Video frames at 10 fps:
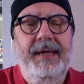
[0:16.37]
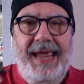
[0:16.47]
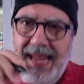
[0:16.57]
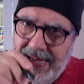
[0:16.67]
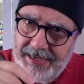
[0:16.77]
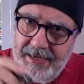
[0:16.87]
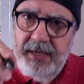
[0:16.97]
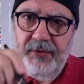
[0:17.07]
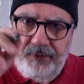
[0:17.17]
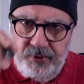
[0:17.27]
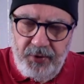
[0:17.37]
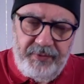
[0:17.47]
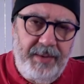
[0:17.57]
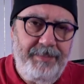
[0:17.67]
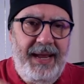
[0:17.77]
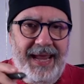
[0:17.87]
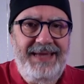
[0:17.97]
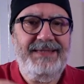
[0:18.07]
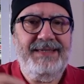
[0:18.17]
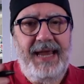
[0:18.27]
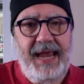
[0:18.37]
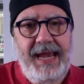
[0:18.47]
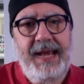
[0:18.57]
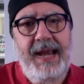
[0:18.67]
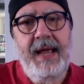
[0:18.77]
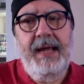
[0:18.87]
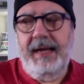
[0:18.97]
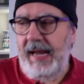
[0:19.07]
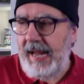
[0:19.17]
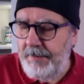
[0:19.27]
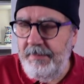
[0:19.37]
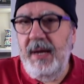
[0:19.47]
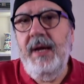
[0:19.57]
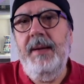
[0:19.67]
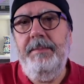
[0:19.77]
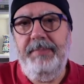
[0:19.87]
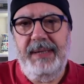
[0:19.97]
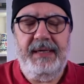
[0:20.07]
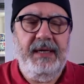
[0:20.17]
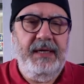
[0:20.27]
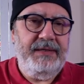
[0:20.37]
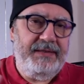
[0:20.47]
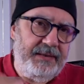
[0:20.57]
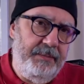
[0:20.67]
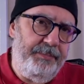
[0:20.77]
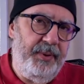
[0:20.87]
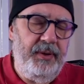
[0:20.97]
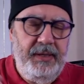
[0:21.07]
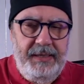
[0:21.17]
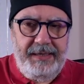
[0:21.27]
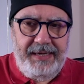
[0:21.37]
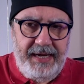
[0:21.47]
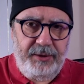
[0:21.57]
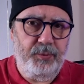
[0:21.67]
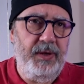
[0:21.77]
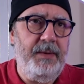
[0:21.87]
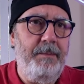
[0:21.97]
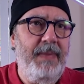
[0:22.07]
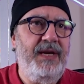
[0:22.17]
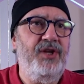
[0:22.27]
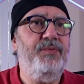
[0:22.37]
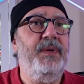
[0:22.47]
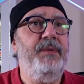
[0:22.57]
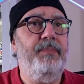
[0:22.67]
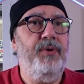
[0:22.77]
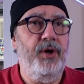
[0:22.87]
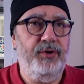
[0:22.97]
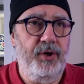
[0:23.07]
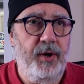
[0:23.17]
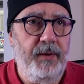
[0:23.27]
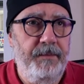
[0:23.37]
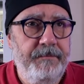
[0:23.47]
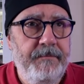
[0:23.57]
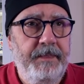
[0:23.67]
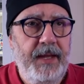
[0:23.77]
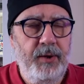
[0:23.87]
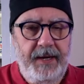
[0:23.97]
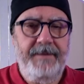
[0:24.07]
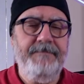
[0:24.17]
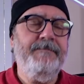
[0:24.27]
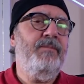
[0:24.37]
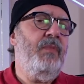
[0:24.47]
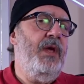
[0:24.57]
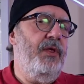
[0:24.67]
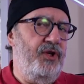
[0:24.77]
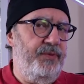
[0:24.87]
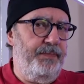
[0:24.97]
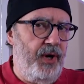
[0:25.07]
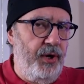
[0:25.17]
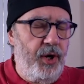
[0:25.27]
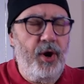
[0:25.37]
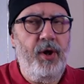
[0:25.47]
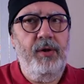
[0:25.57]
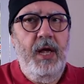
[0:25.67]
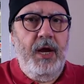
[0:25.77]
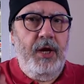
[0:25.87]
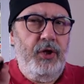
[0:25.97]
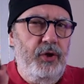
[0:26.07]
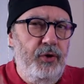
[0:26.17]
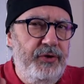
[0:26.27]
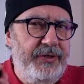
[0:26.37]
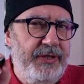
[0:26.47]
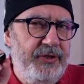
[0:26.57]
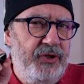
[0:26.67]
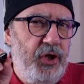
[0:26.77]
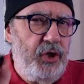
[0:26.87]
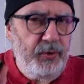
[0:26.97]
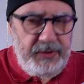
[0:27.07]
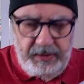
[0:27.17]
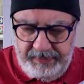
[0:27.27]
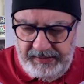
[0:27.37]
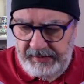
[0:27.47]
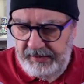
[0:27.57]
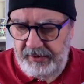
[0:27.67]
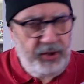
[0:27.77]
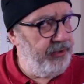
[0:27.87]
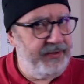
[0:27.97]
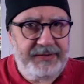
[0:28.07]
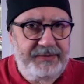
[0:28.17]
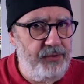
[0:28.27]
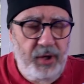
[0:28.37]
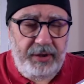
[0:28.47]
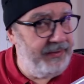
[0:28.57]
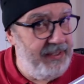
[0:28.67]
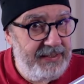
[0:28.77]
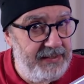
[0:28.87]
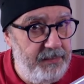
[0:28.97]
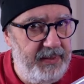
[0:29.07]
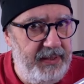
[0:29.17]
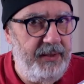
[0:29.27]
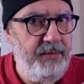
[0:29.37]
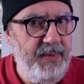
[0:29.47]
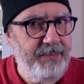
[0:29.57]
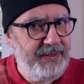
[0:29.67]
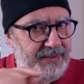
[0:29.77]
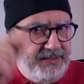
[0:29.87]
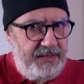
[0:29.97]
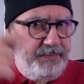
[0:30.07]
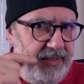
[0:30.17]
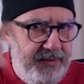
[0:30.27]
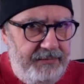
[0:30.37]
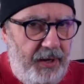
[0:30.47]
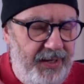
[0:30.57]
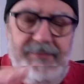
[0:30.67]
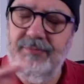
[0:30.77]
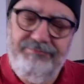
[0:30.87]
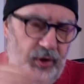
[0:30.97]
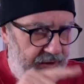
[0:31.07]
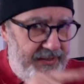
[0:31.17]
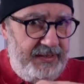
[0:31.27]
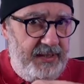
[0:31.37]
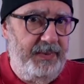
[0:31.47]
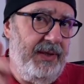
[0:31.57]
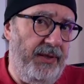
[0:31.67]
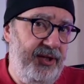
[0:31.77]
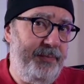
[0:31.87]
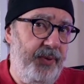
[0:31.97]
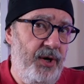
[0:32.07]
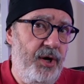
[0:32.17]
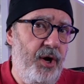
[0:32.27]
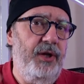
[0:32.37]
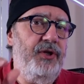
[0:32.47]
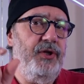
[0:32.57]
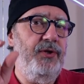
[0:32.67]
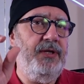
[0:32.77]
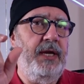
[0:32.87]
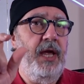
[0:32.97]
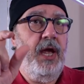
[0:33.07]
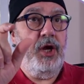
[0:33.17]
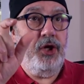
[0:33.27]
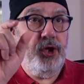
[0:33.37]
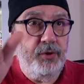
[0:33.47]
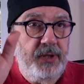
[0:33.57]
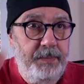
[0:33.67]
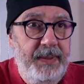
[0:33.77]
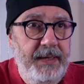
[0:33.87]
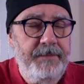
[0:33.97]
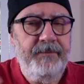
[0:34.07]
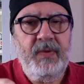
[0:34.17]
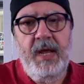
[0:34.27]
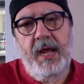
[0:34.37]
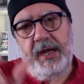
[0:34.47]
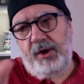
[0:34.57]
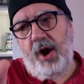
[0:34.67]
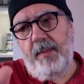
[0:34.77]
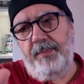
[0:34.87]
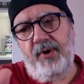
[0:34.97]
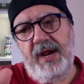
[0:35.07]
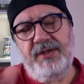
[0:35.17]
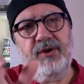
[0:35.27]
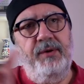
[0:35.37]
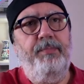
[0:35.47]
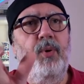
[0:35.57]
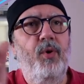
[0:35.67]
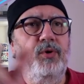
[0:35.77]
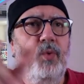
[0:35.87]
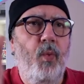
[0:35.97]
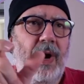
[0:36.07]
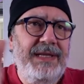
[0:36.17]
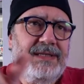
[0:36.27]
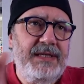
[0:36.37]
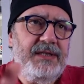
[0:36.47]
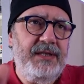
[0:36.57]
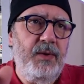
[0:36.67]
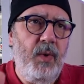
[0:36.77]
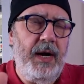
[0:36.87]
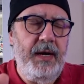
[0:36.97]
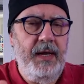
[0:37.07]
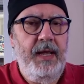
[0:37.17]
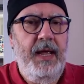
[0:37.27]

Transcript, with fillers: N for November, S N M P, Simple Network Management Protocol, okay? This protocol uses U D P, not not T C P. Remember T C P, direct, not T C P. This protocol is using U D P. It operates on port one sixty-one